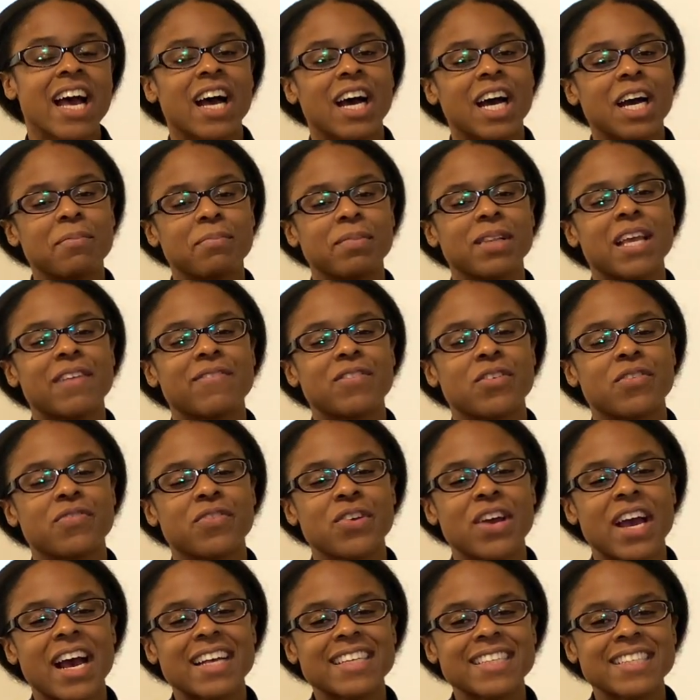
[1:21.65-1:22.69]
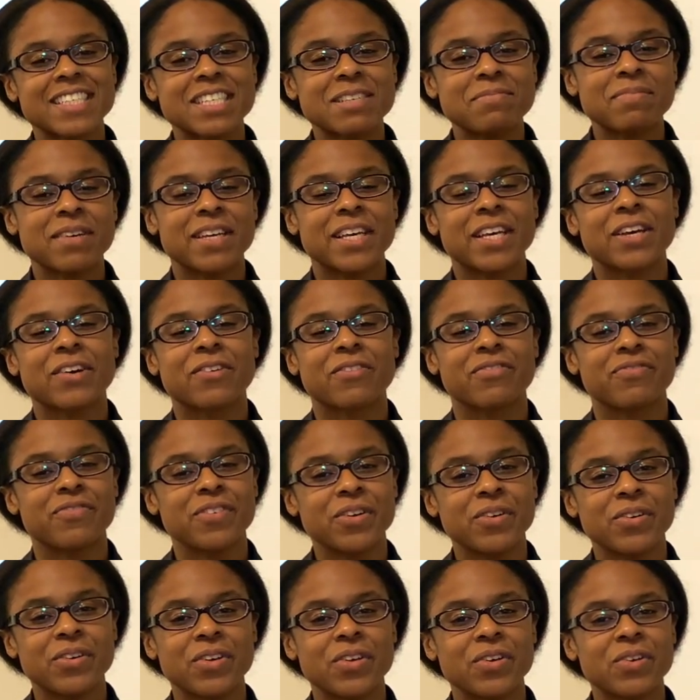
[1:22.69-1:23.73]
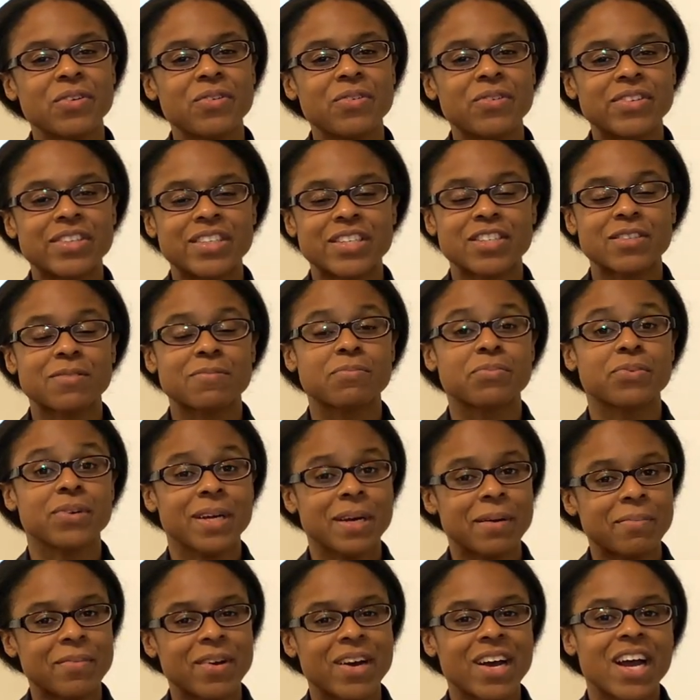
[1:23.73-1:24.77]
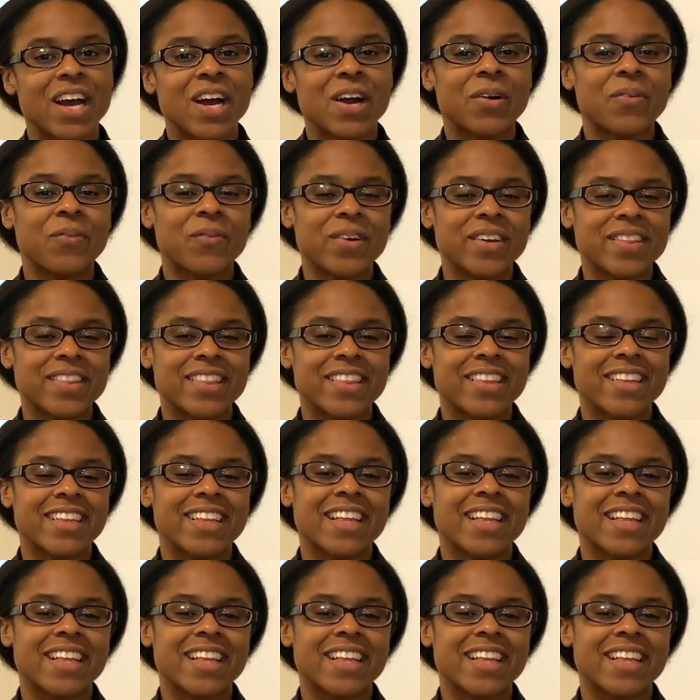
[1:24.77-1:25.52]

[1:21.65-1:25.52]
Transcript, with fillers: I believe if you ask Him, He'll fill you to the brim with